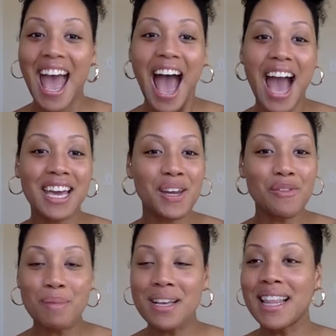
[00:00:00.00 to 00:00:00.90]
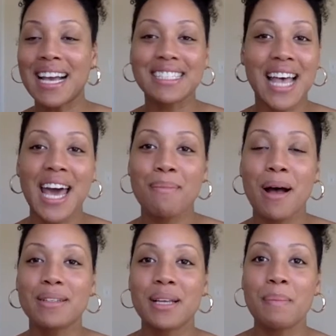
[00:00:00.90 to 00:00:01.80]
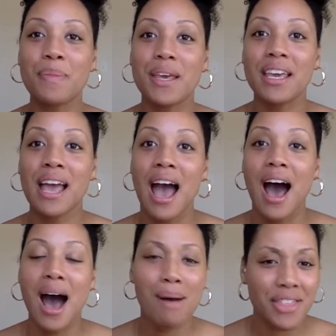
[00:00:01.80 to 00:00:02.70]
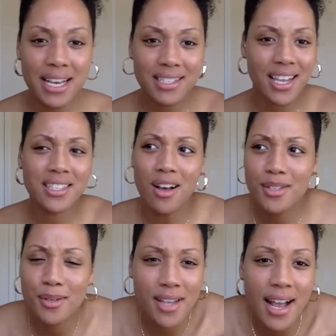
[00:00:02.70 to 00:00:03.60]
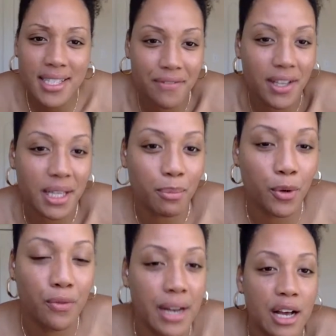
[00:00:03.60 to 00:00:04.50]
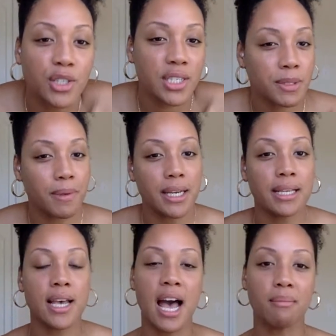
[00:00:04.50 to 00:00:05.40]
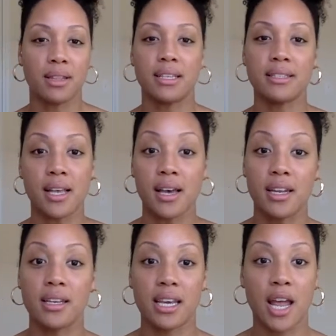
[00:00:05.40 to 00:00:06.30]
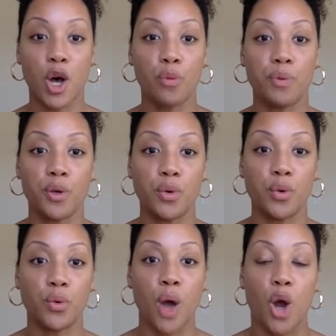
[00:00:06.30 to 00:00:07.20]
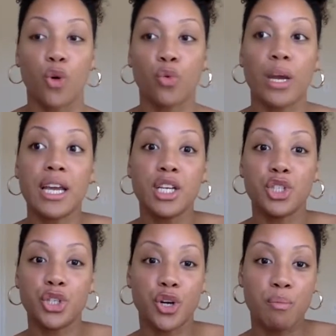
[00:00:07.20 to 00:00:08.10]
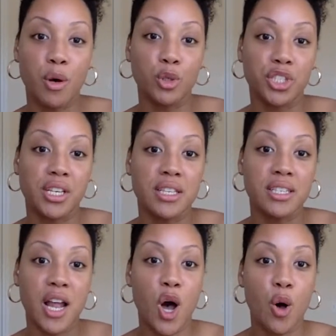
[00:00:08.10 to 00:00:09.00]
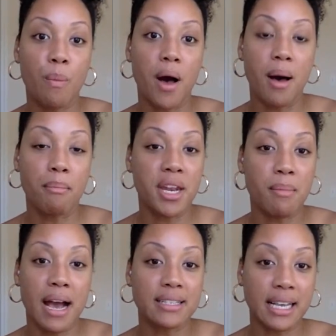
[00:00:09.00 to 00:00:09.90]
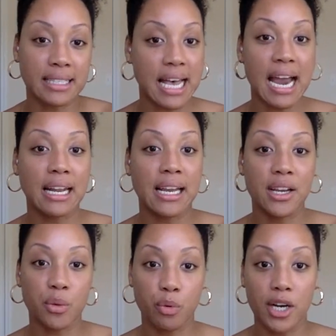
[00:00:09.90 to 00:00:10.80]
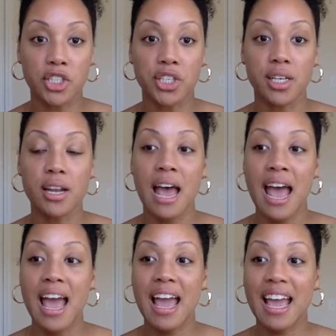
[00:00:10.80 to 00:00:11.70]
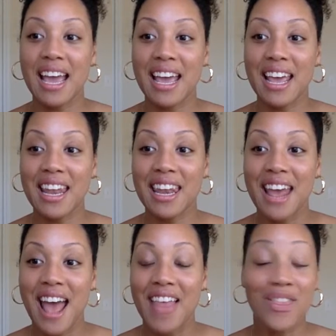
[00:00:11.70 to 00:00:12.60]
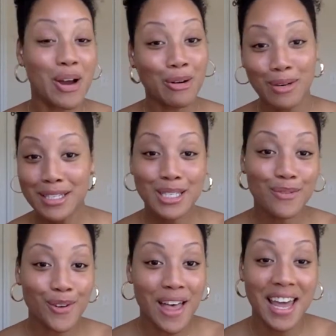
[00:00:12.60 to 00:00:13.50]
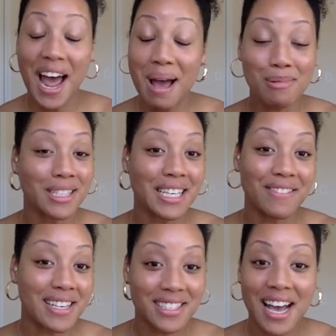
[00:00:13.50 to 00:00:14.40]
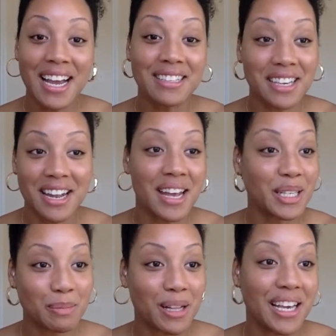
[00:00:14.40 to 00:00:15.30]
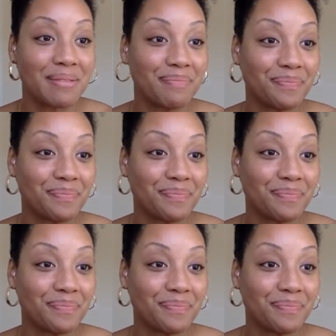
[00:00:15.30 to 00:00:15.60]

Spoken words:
I could have been like sad about something. I think it's also scientifically proven how just spending time in the sun can help you raise your emotions and help minimize anxiety and depression. And there are reasons for that, I believe, that science cannot explain.